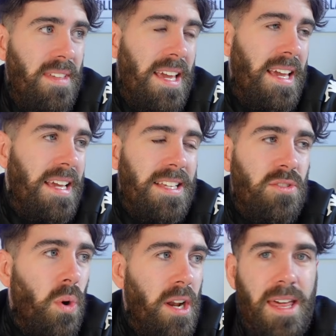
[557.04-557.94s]

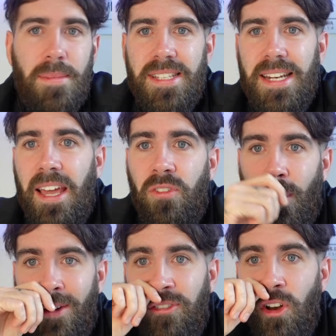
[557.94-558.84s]
it's one of them, isn't it? If
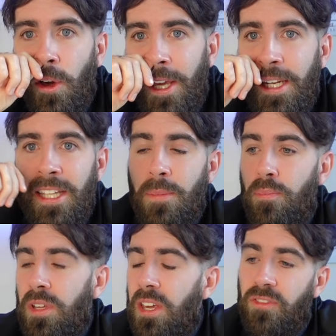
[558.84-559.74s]
we're flying,
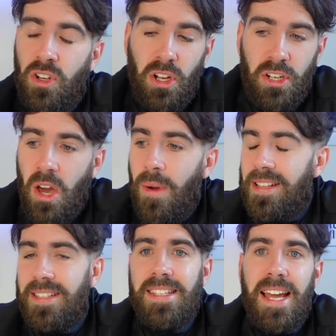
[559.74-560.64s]
you've got no
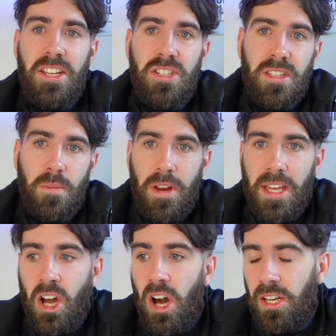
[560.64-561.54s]
hesitation to
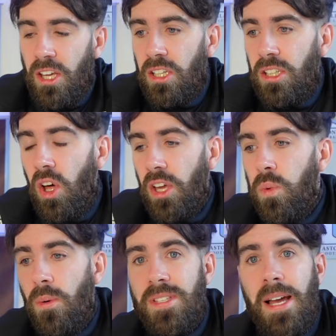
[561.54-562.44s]
bring Carney on, like
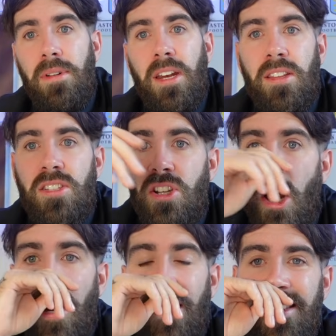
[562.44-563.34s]
what was happening at the
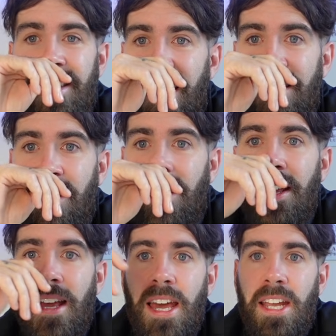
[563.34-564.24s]
start of the season.
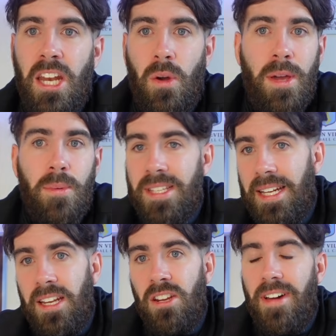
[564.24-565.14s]
He was
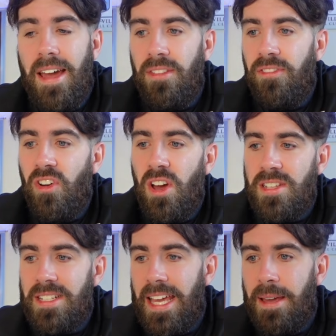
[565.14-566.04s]
in and around the
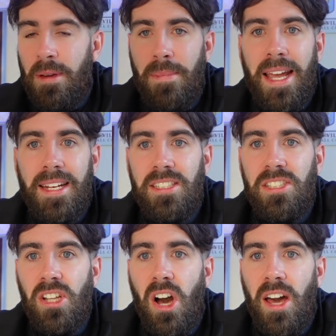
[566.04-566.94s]
first team. He made his
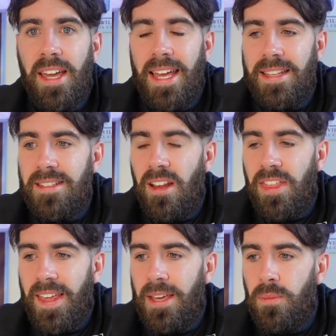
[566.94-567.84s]
start against, I
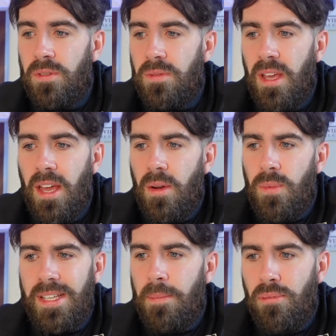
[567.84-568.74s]
think it was
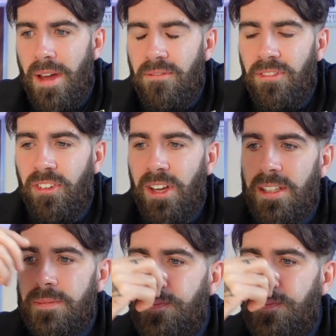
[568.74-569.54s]
it Brentford,